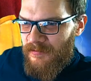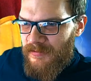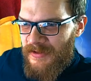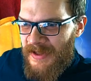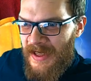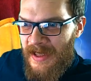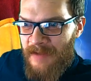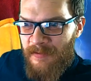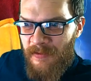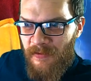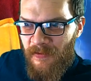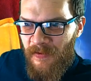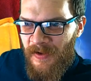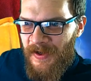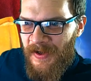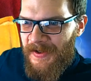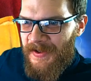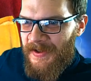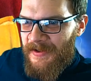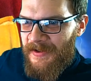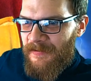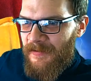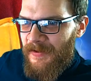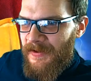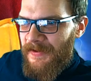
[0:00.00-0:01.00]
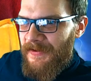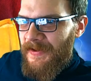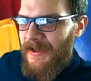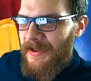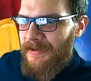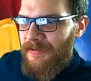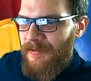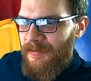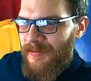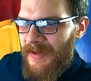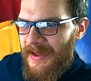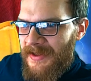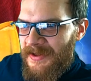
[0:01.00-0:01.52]
type of variant where
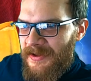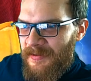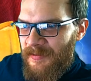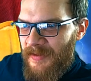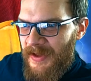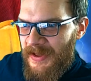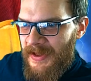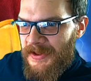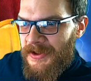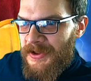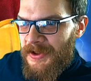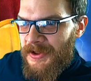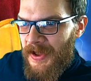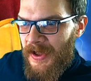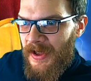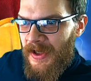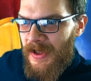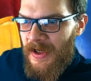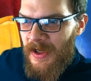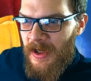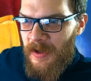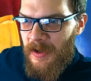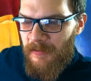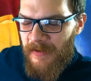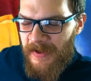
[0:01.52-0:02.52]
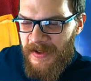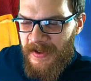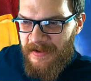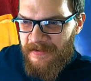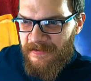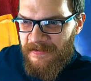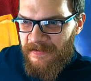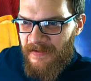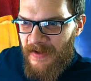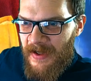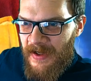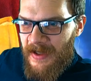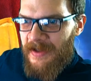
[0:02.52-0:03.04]
that would matter much. Variant
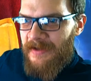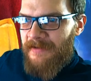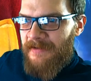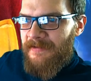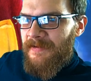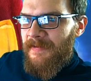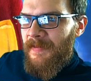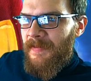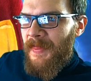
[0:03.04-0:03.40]
five,